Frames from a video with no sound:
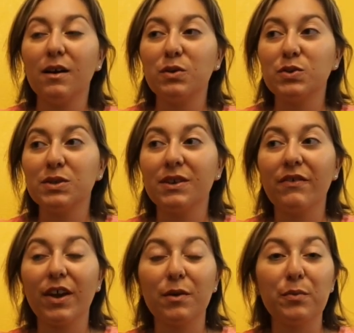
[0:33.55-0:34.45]
which was a
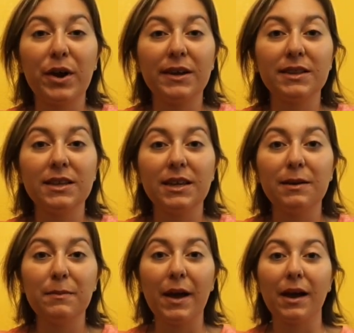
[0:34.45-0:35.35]
Vera
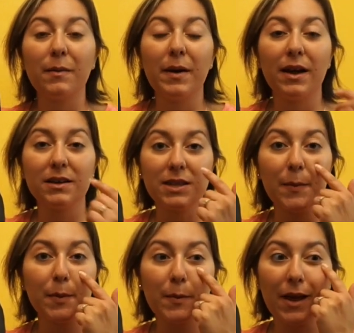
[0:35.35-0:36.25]
Bradley backpack
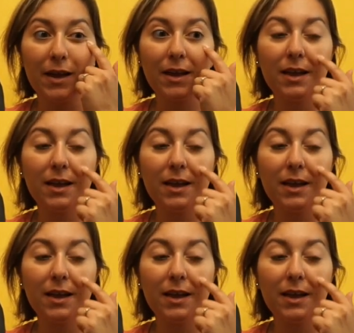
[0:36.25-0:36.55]
diaper bag,